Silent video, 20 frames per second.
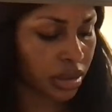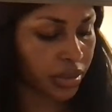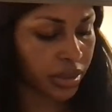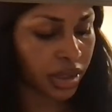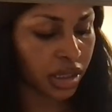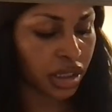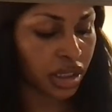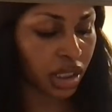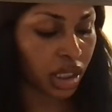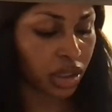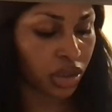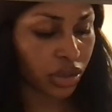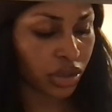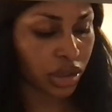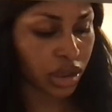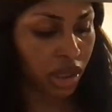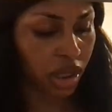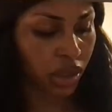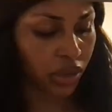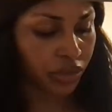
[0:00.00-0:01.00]
you're ashamed of
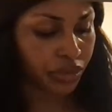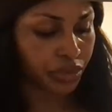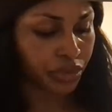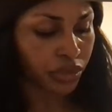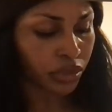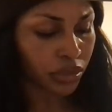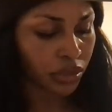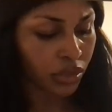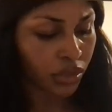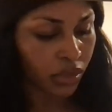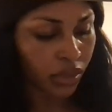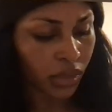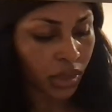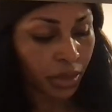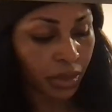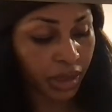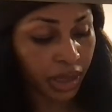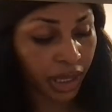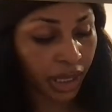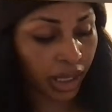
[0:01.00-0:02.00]
yourself.
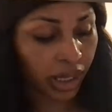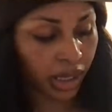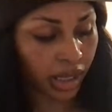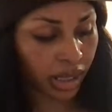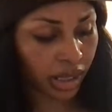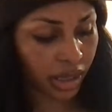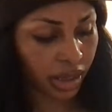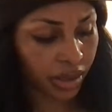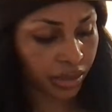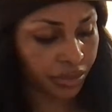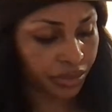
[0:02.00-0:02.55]
But yeah,